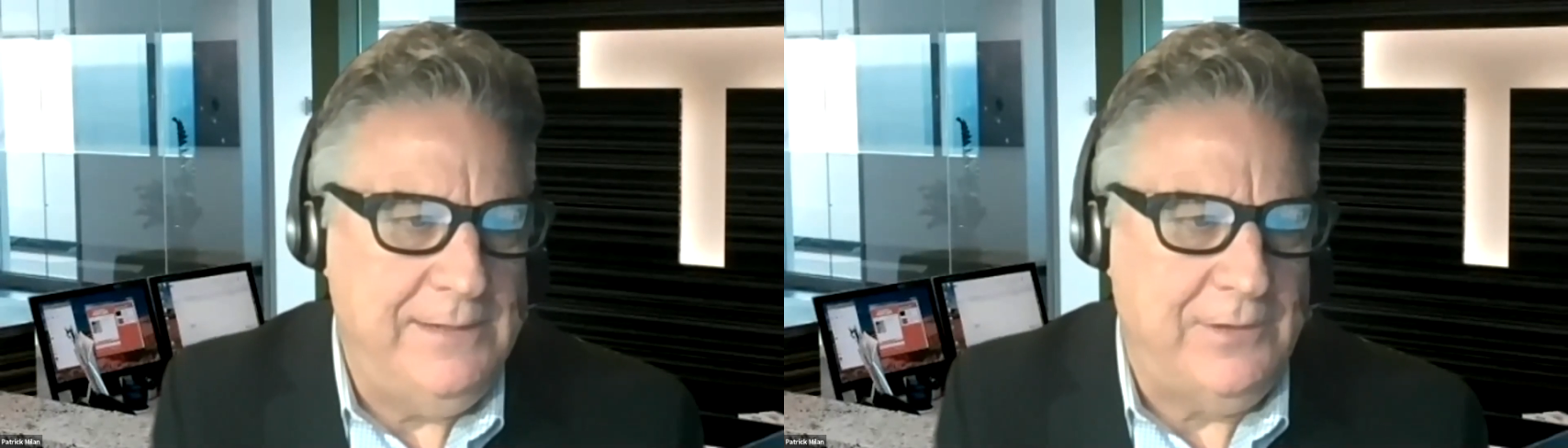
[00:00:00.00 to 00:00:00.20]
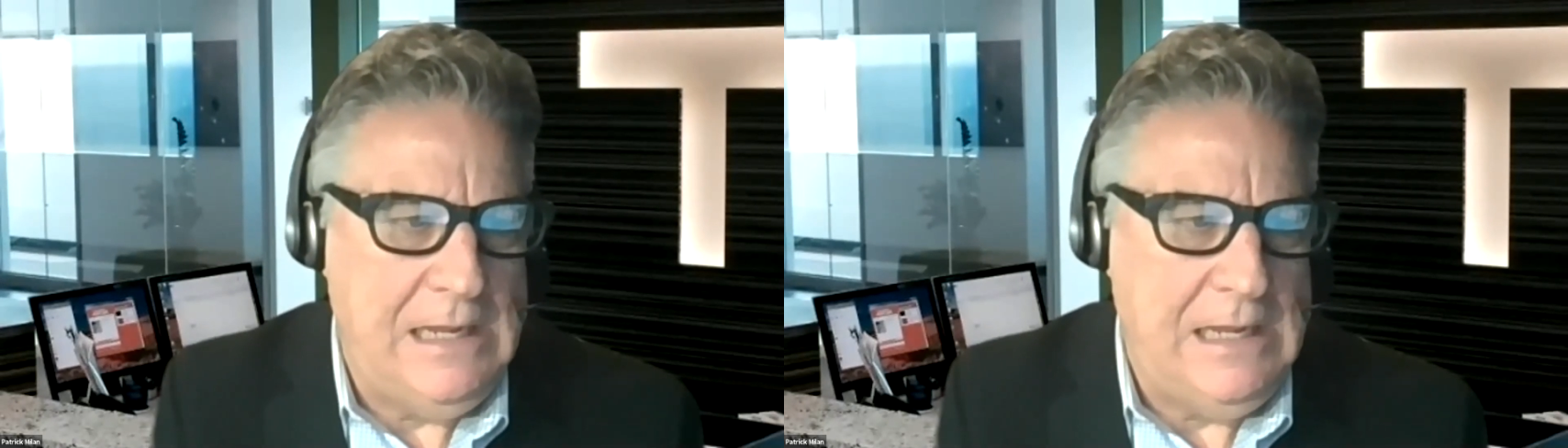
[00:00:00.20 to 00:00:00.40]

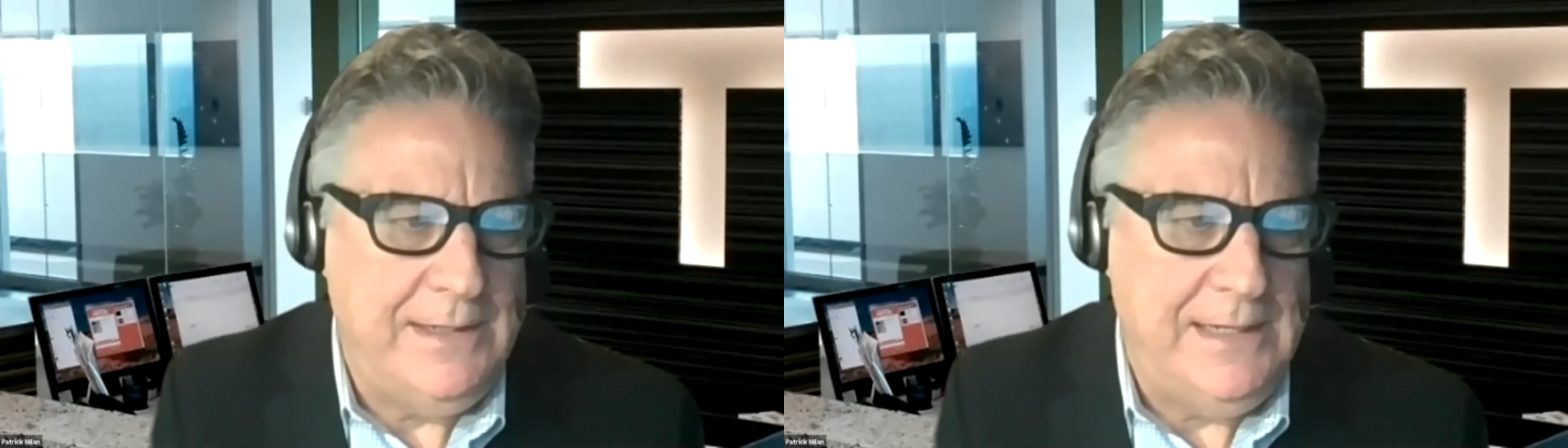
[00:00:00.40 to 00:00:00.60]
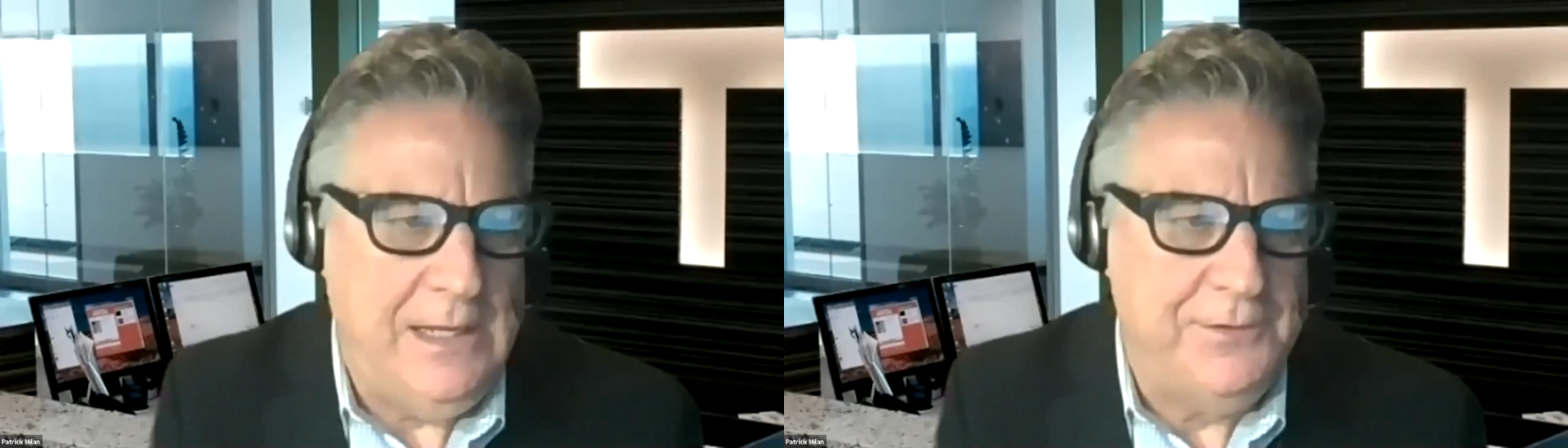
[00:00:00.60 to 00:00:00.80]
of
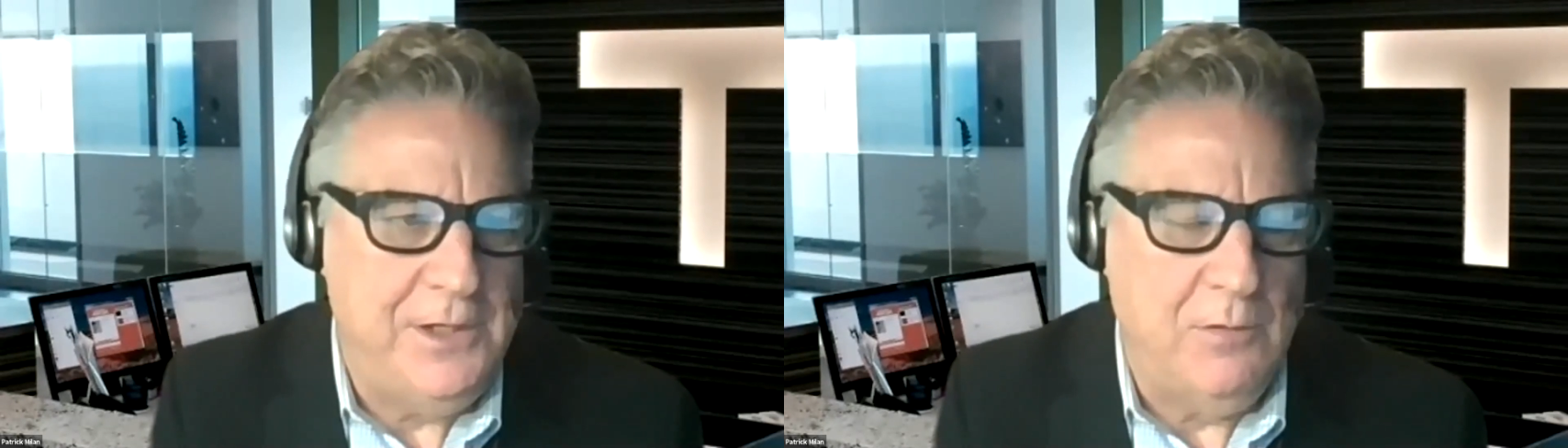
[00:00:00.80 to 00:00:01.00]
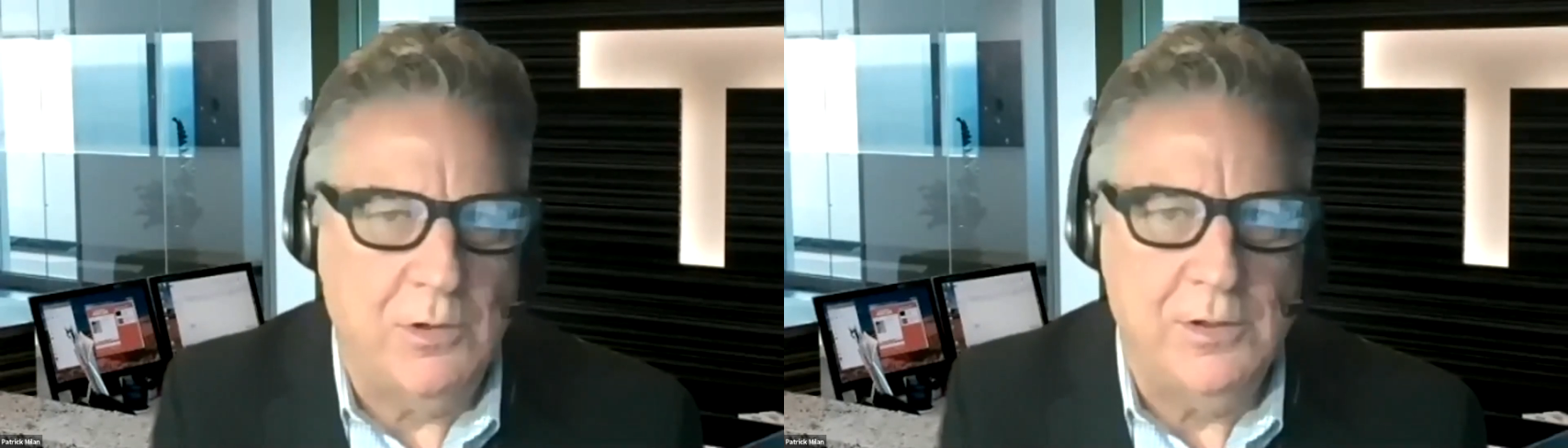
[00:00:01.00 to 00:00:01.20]
allowing
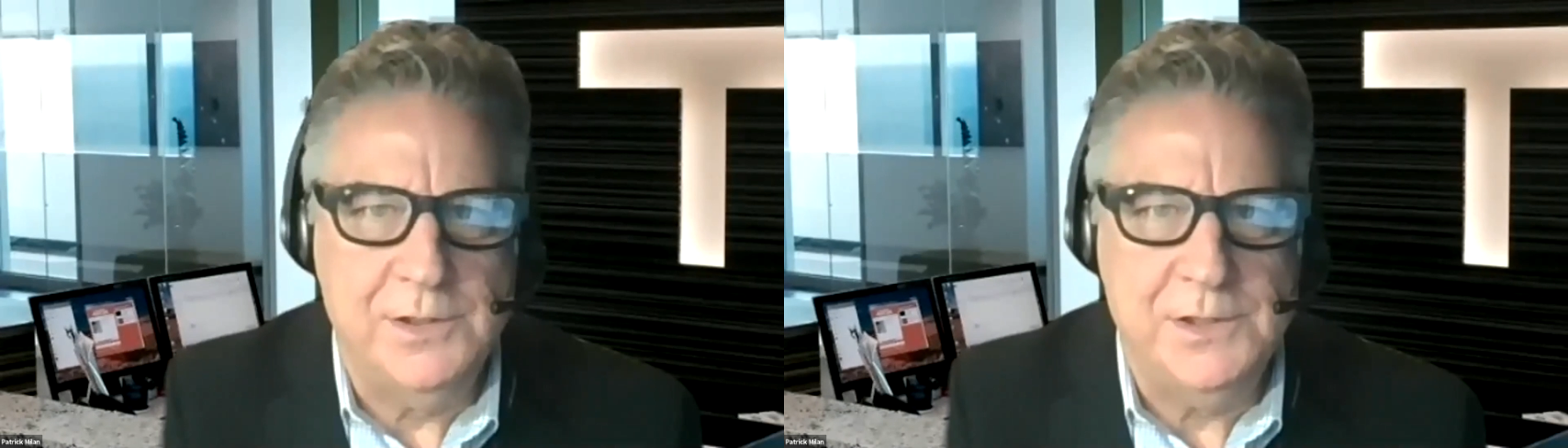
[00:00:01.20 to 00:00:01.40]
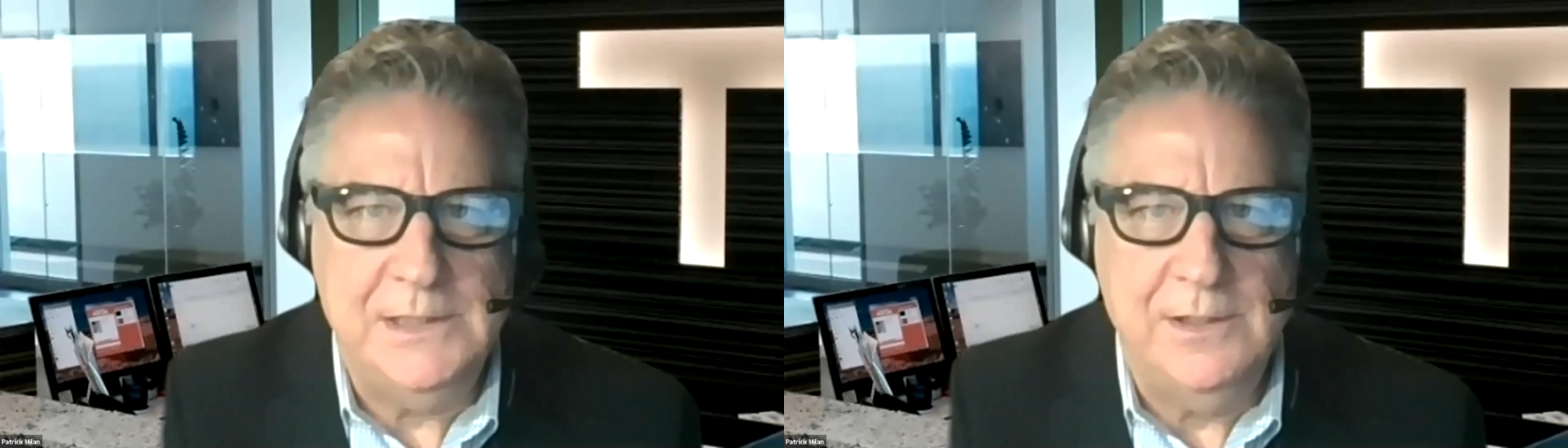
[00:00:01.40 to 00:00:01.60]
healthcare
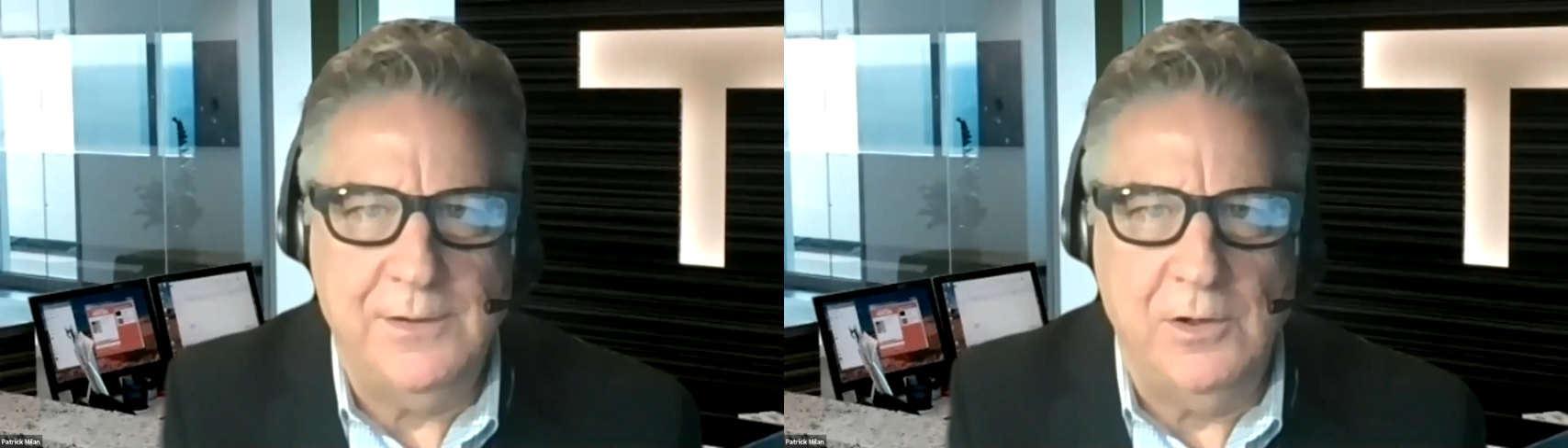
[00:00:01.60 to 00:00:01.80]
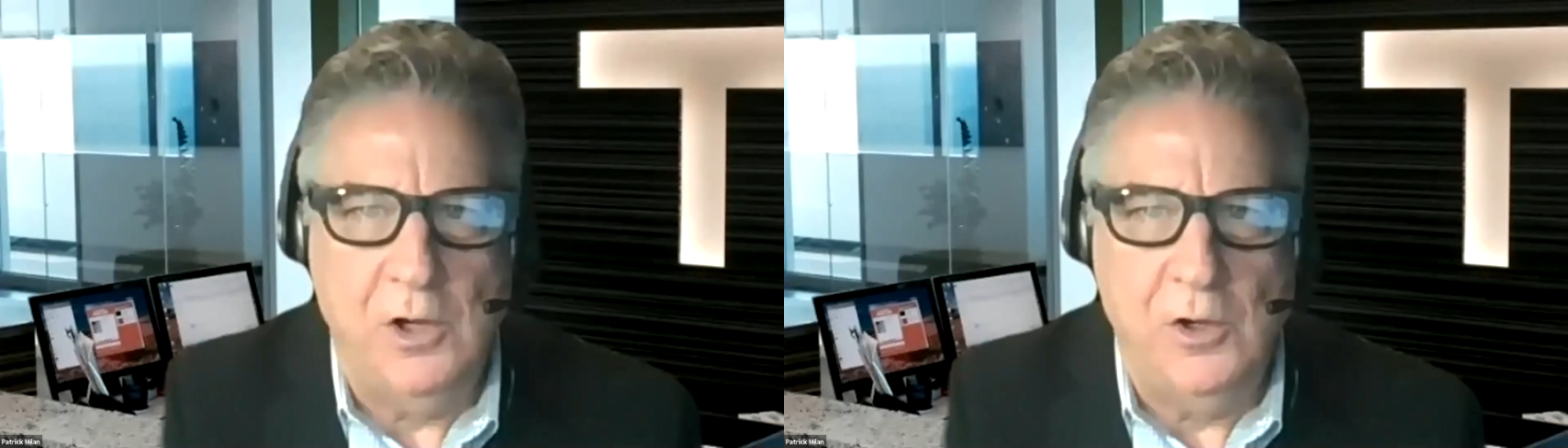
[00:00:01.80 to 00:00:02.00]
workers into
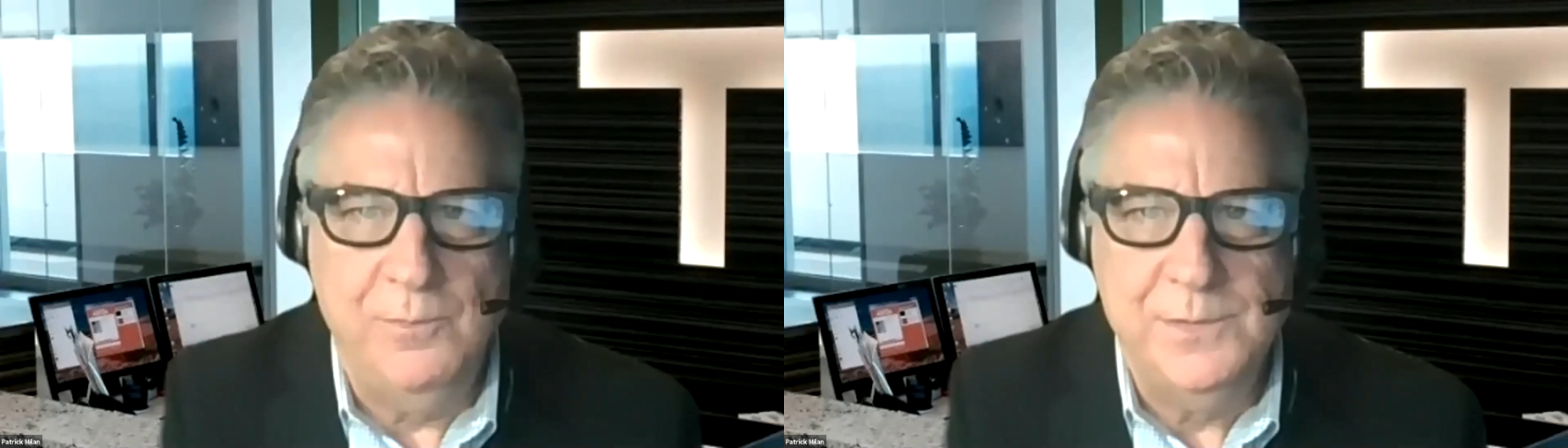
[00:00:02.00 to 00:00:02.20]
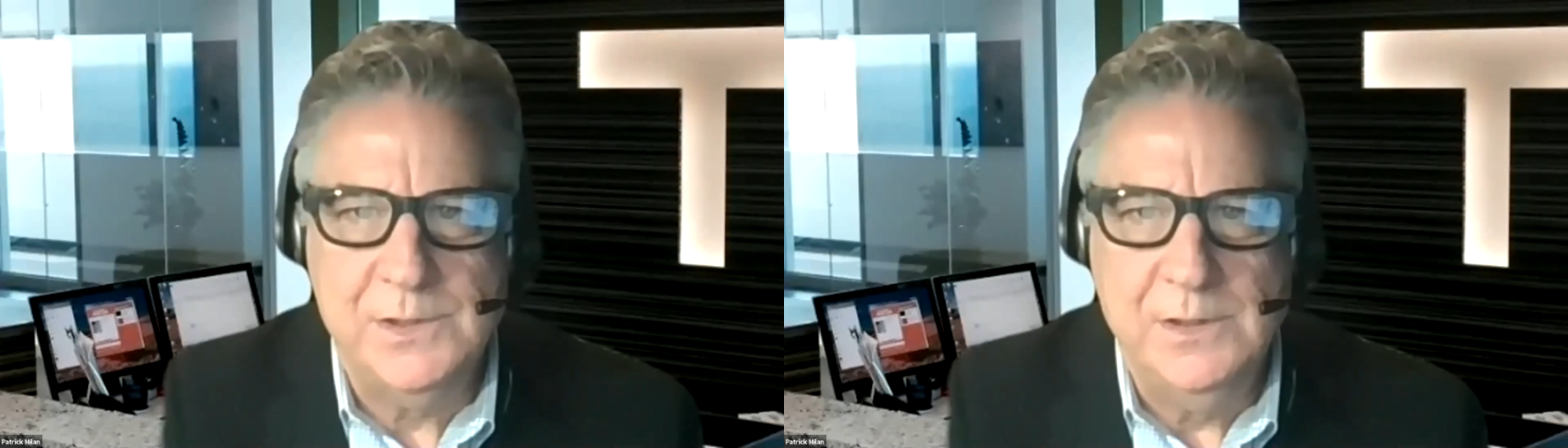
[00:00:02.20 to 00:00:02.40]
their
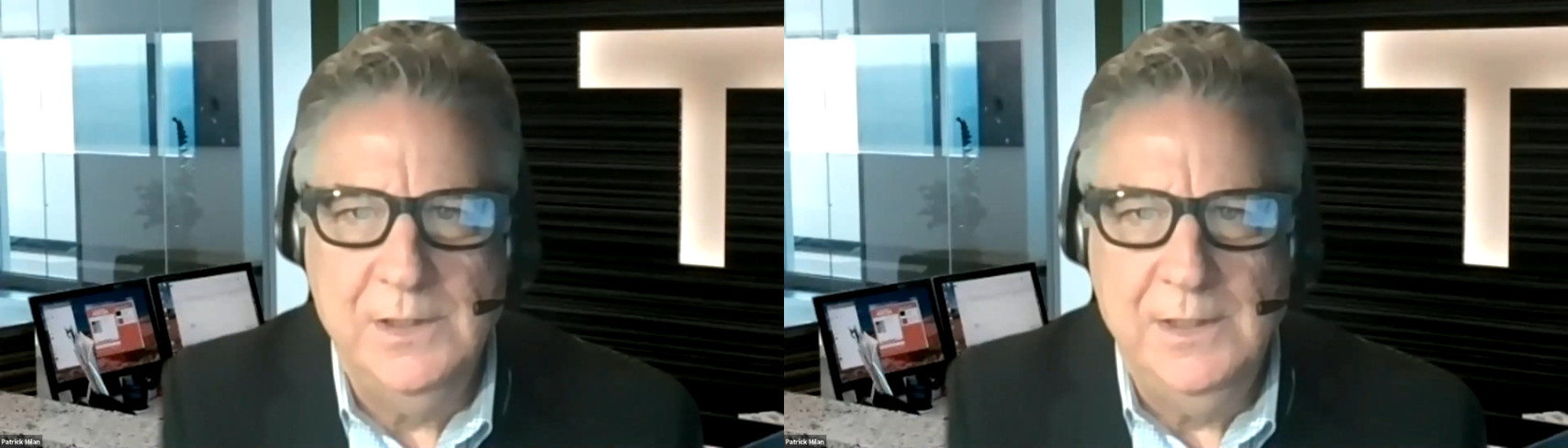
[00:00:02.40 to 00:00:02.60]
homes?